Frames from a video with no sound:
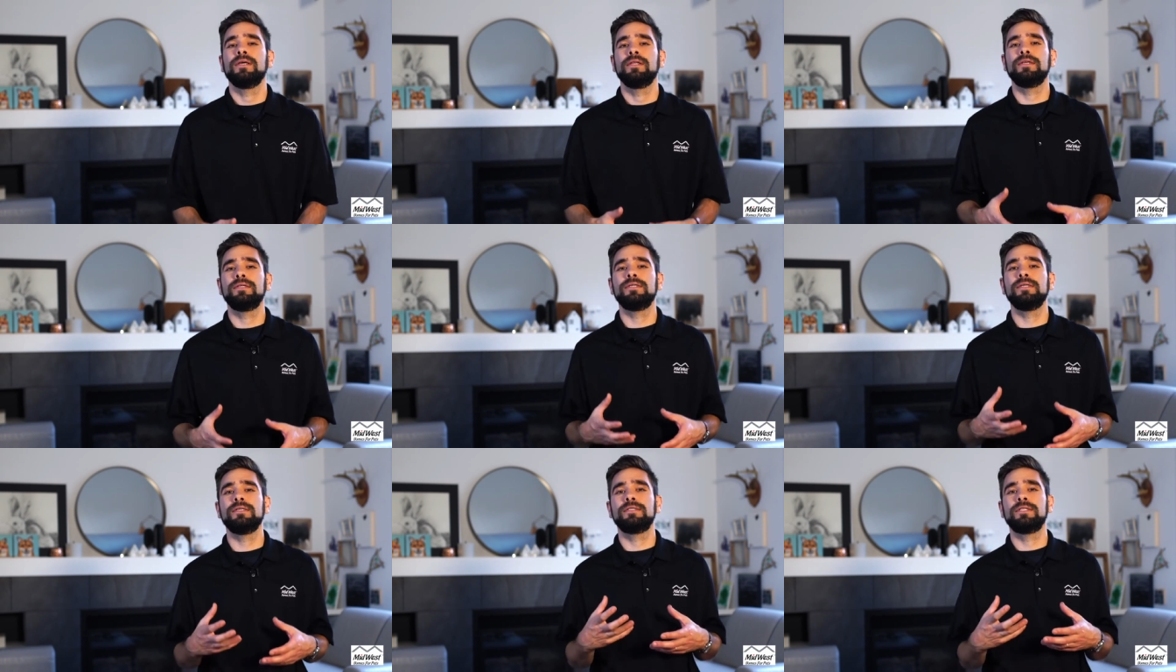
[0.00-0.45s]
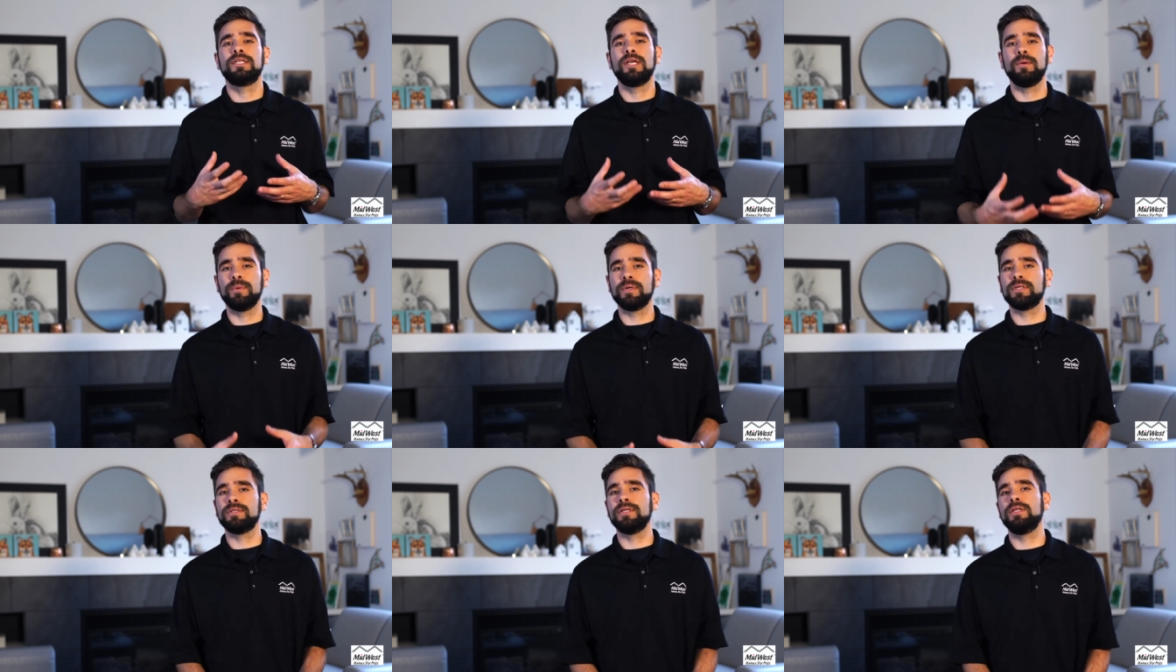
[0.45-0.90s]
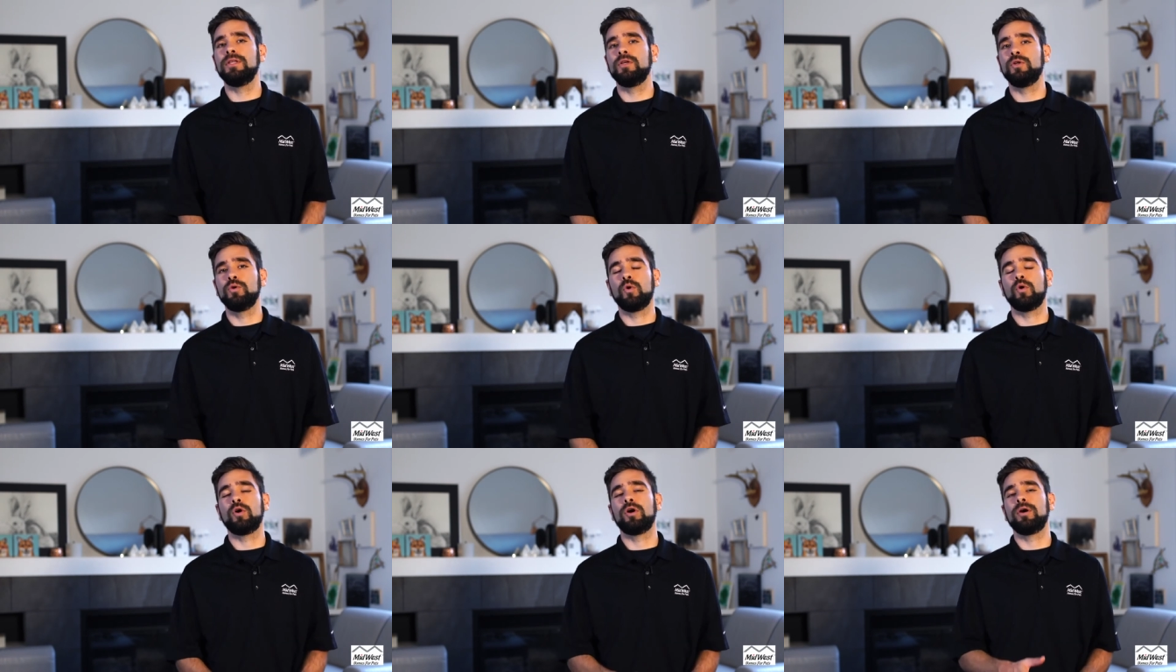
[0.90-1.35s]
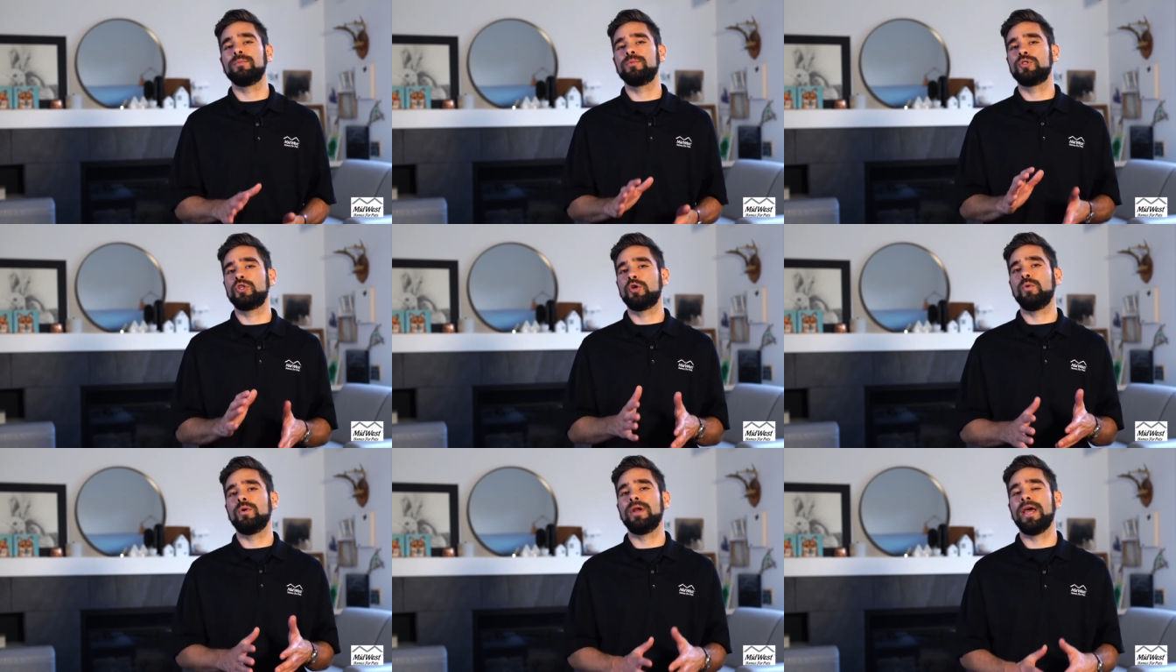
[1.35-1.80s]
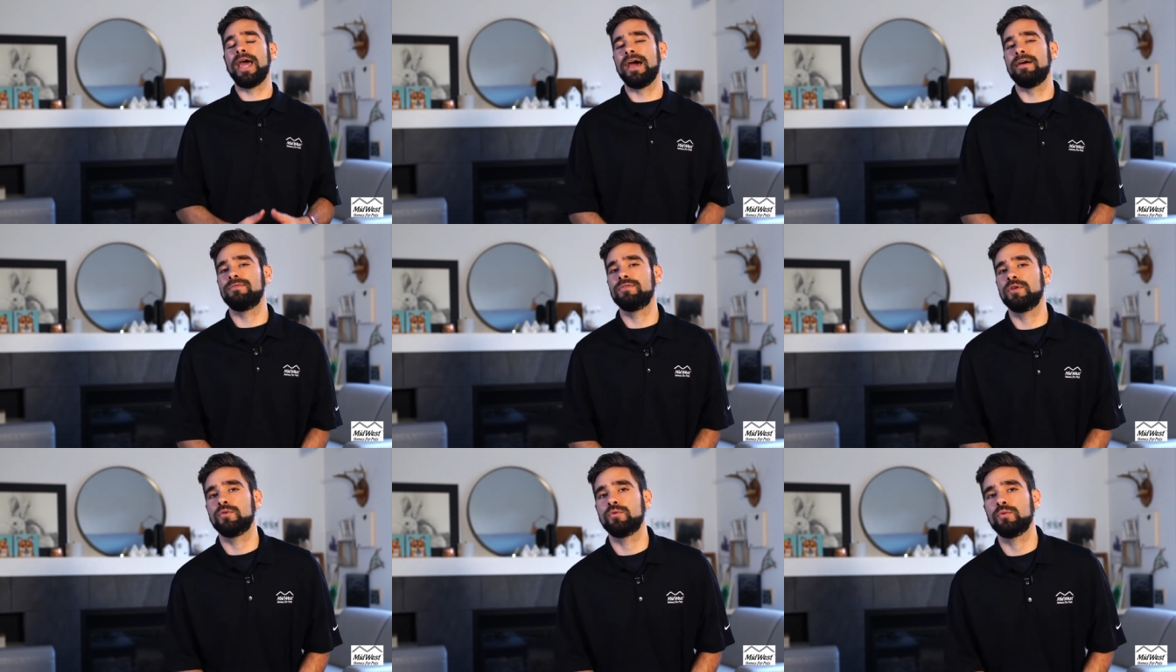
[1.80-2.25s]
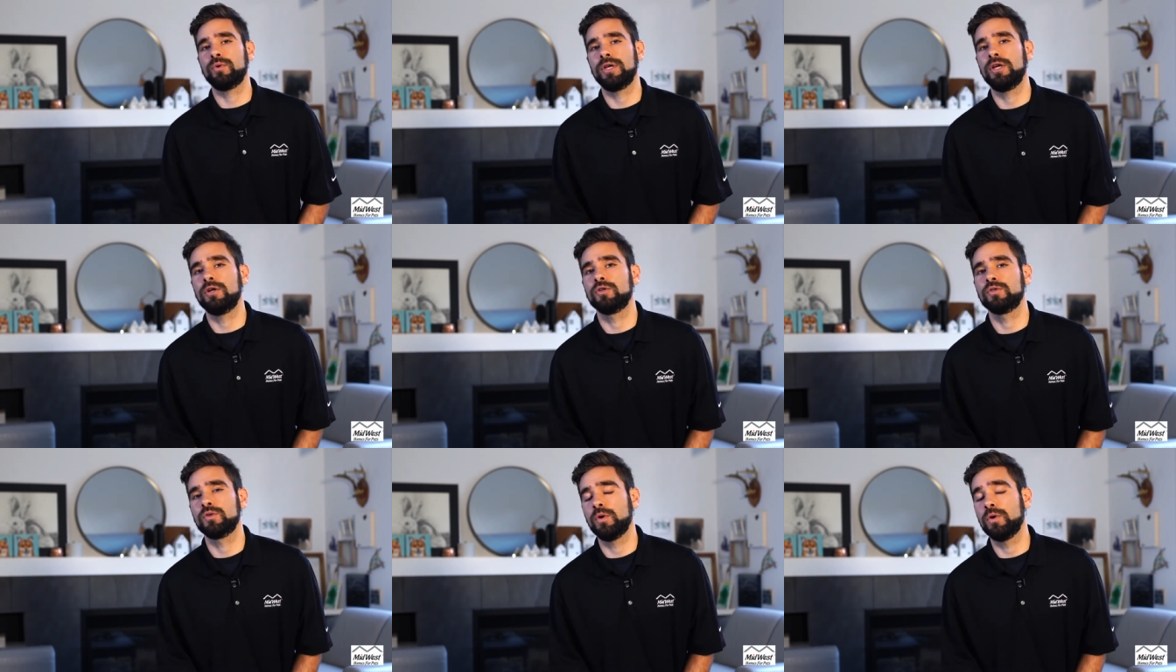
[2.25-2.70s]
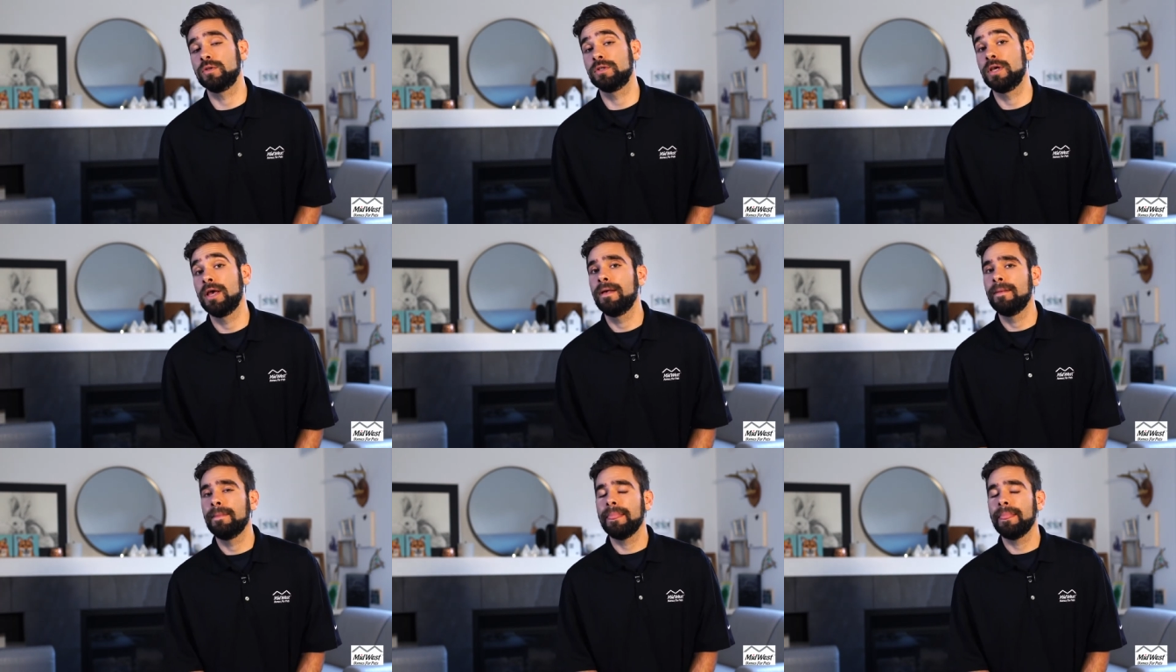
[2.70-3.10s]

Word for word: This is typically the norm, two and a half to three years old,